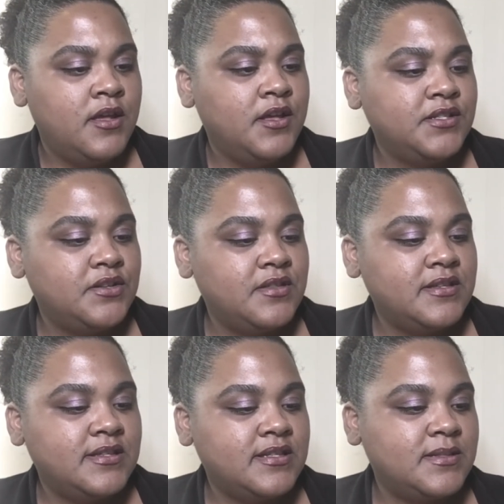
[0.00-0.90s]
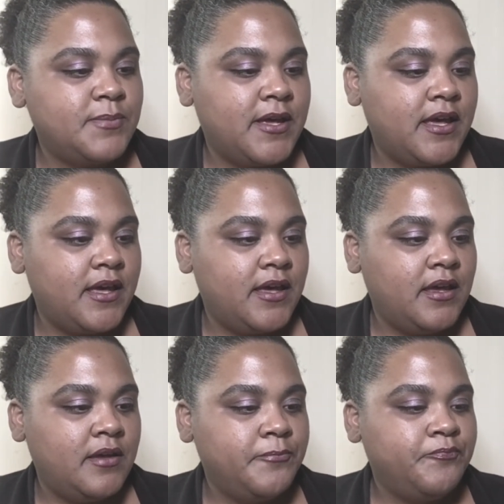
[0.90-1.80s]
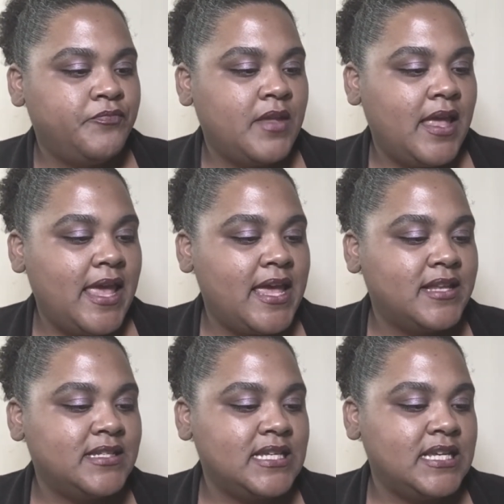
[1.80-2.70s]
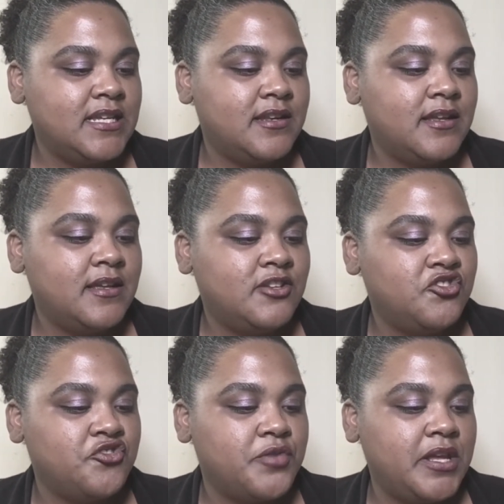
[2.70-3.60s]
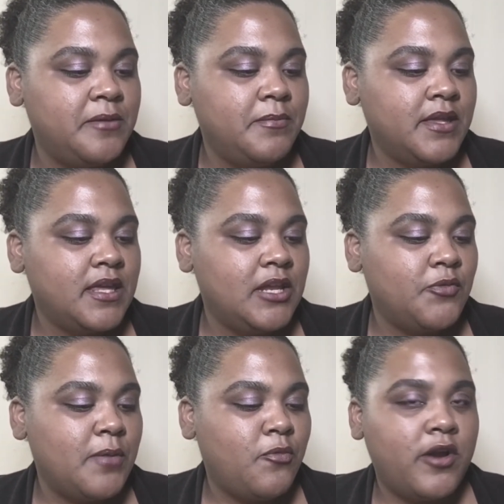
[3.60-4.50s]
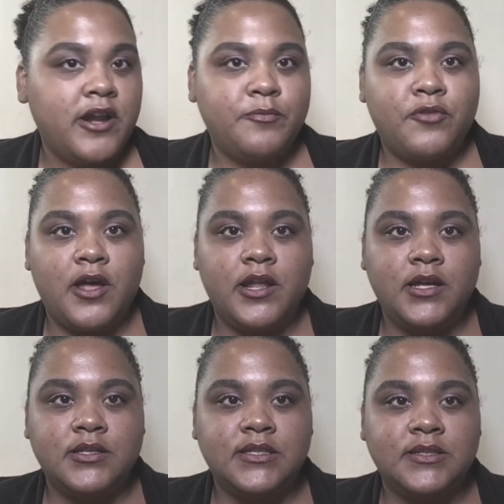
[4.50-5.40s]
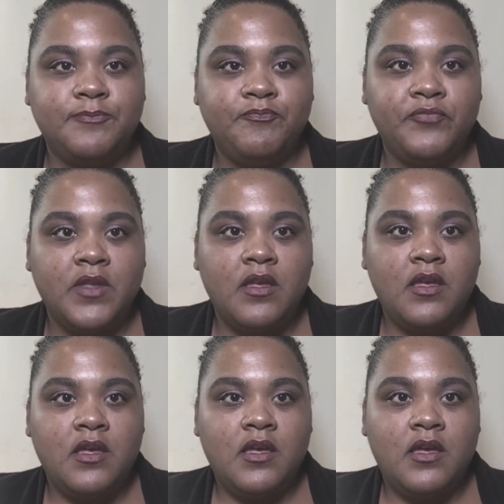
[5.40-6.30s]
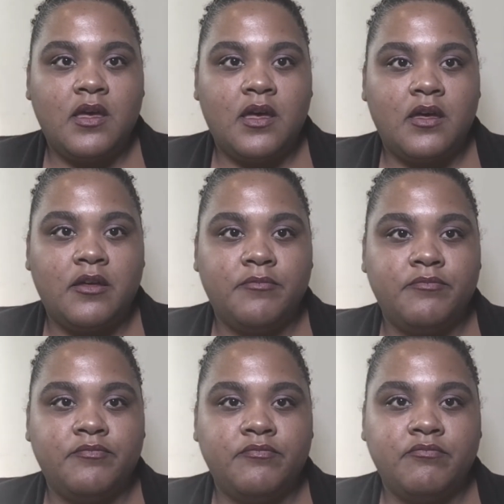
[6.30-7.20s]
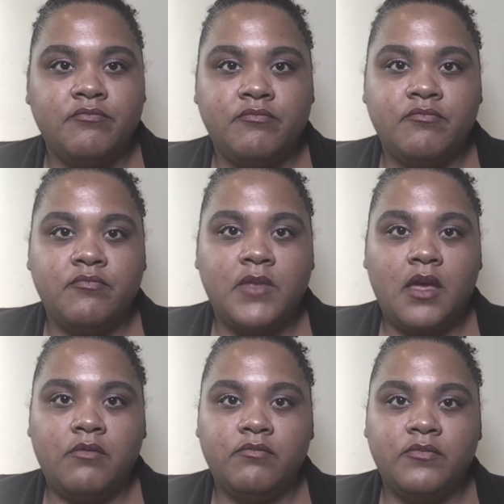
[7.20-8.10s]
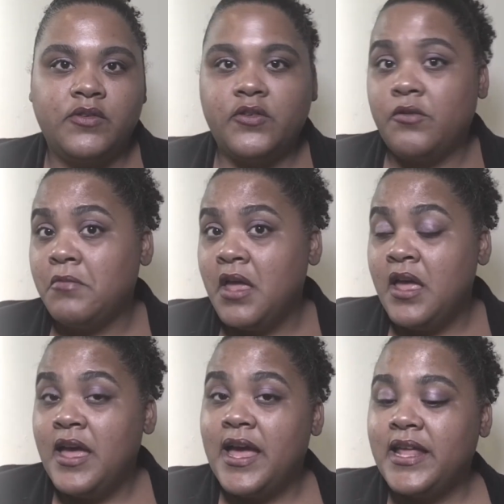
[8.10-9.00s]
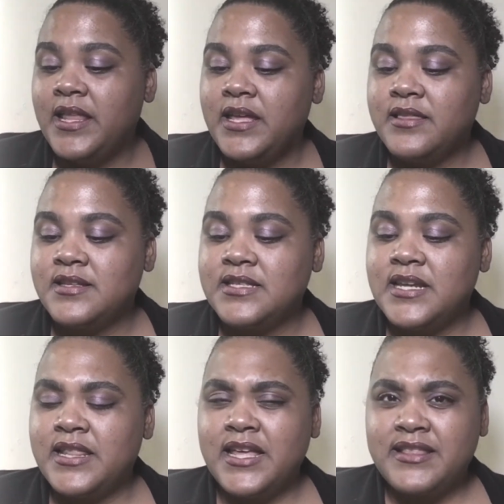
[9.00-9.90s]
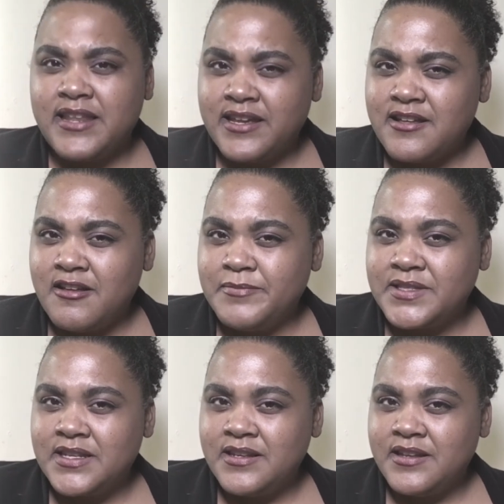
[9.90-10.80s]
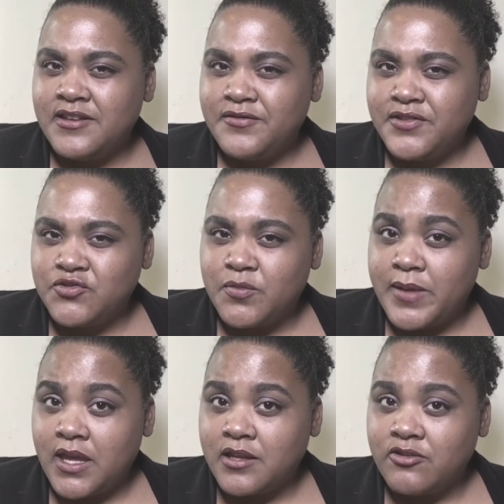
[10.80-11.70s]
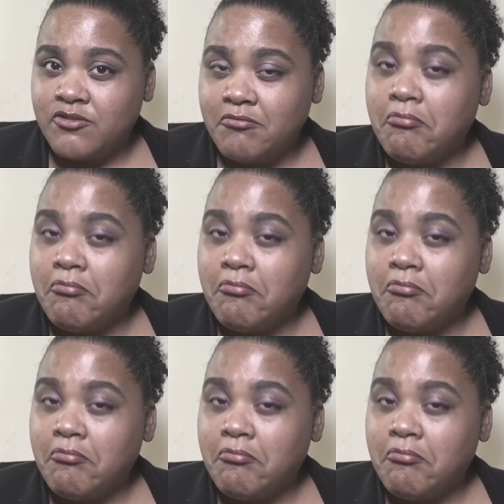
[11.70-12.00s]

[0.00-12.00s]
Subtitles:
So this is by Andine Dream Quinoa Products. Yeah. So I like this, and I like that it comes in an individual package.